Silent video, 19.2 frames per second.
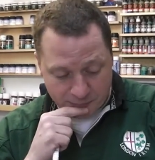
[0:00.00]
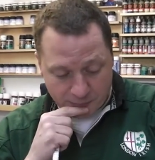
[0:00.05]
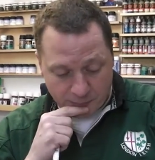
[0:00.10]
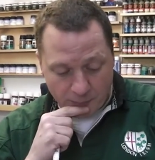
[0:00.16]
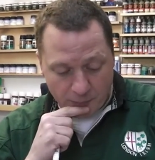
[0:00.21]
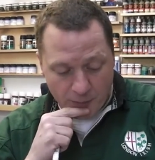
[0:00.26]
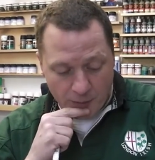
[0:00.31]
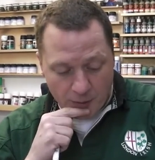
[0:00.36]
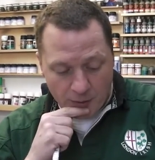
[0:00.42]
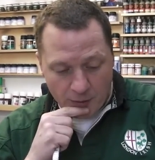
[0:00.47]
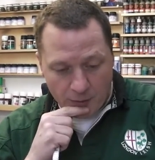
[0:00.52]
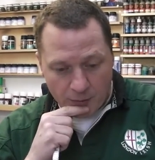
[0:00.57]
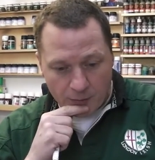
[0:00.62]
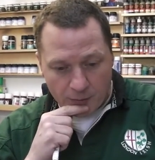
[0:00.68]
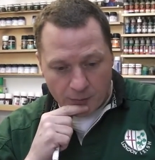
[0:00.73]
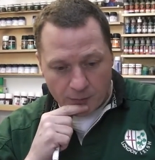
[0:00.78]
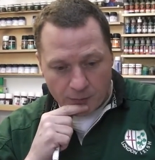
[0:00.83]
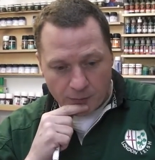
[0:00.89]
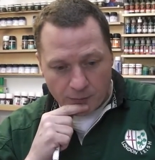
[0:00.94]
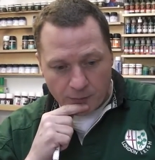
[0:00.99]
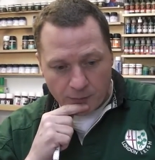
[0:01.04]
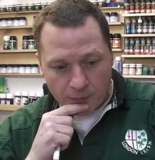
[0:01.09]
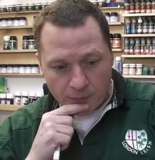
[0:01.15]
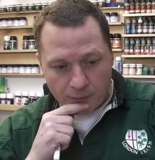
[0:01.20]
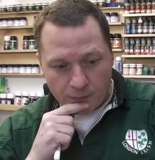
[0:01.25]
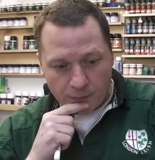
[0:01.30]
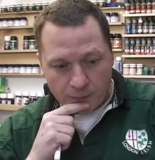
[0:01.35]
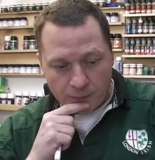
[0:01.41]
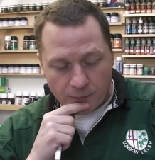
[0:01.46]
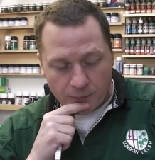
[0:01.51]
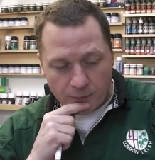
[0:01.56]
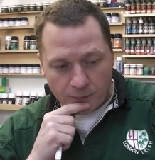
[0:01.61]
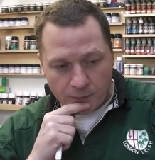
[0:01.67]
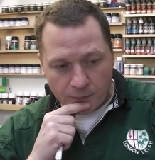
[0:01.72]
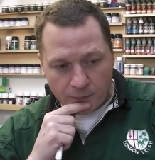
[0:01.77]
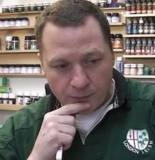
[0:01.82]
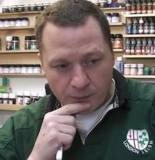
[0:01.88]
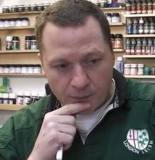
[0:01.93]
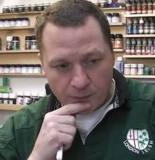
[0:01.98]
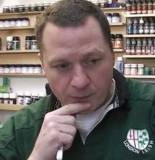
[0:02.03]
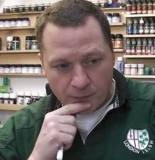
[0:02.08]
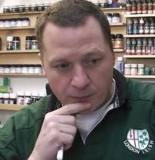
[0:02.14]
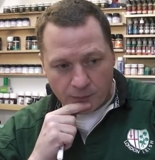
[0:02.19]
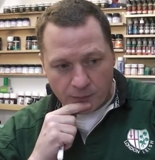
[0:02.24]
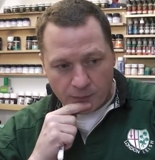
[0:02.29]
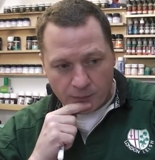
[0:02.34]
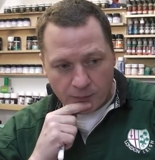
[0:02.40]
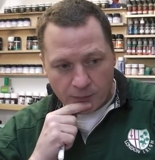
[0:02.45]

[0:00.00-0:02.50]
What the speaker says: Nothing is said.